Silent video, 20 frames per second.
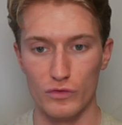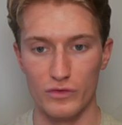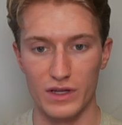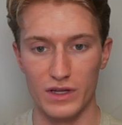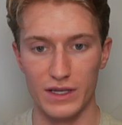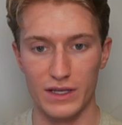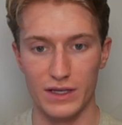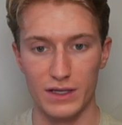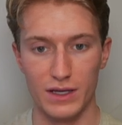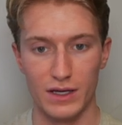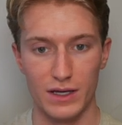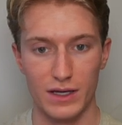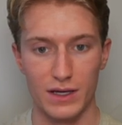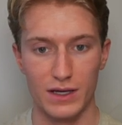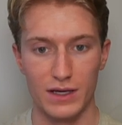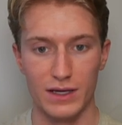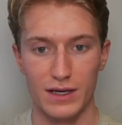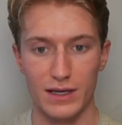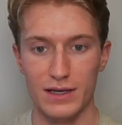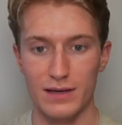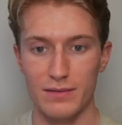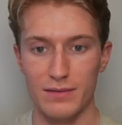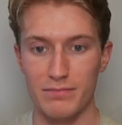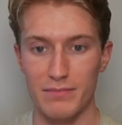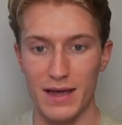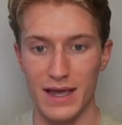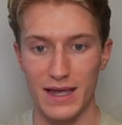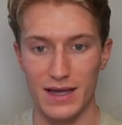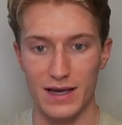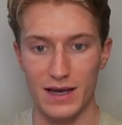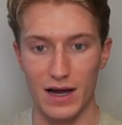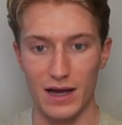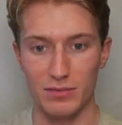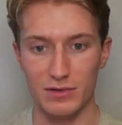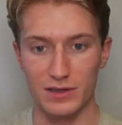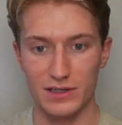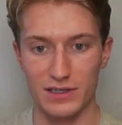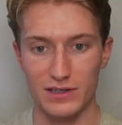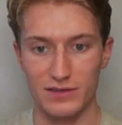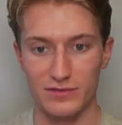in in May, I
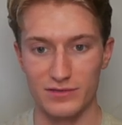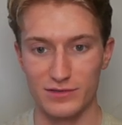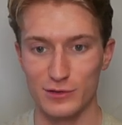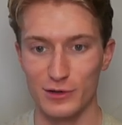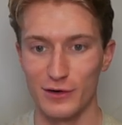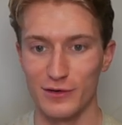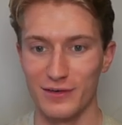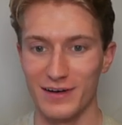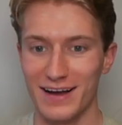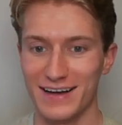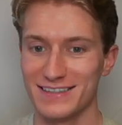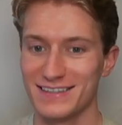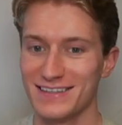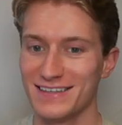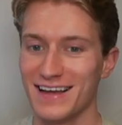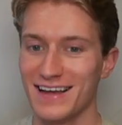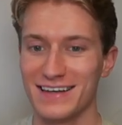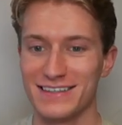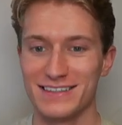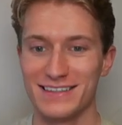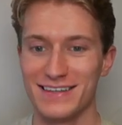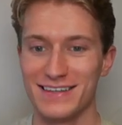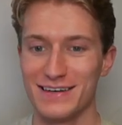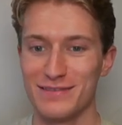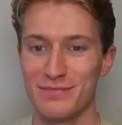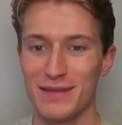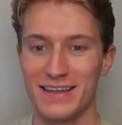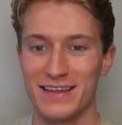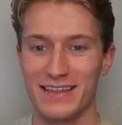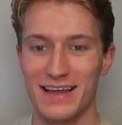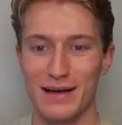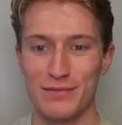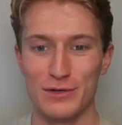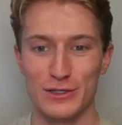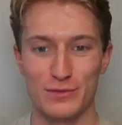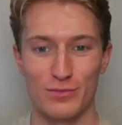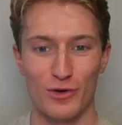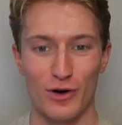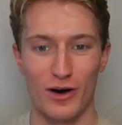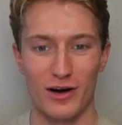believe. So actually actually didn't make that much
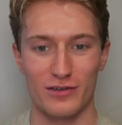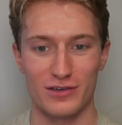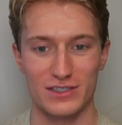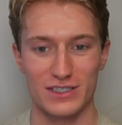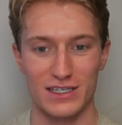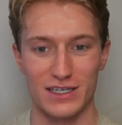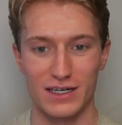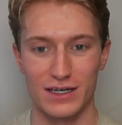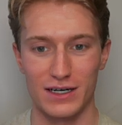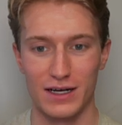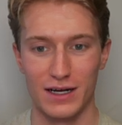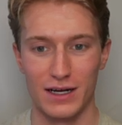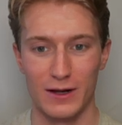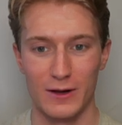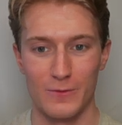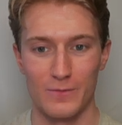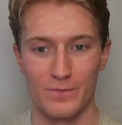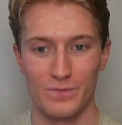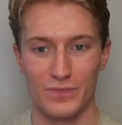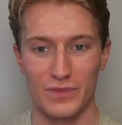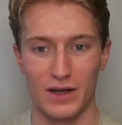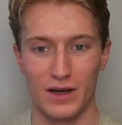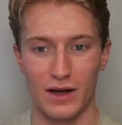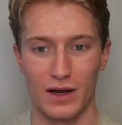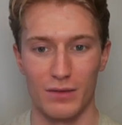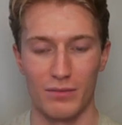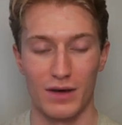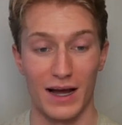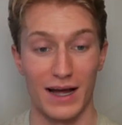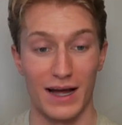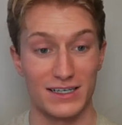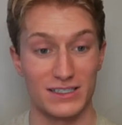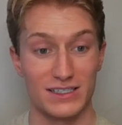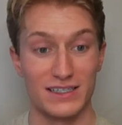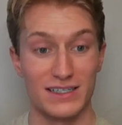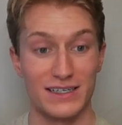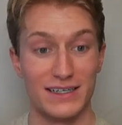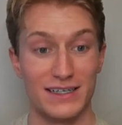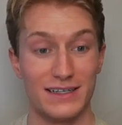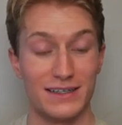progress here. Um, I
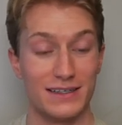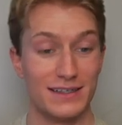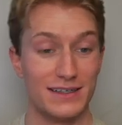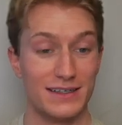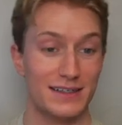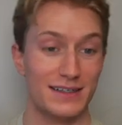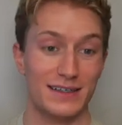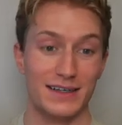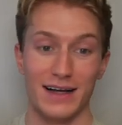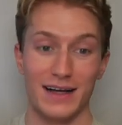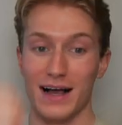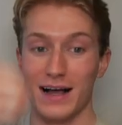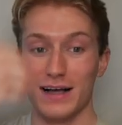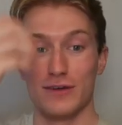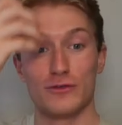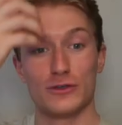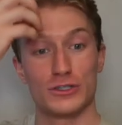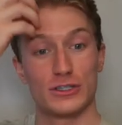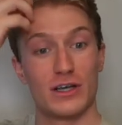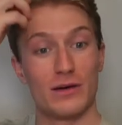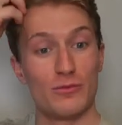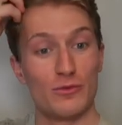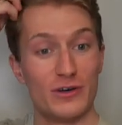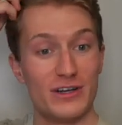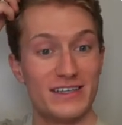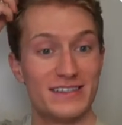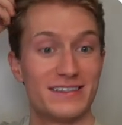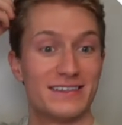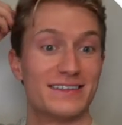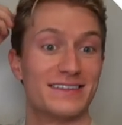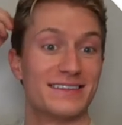actually. For some reason,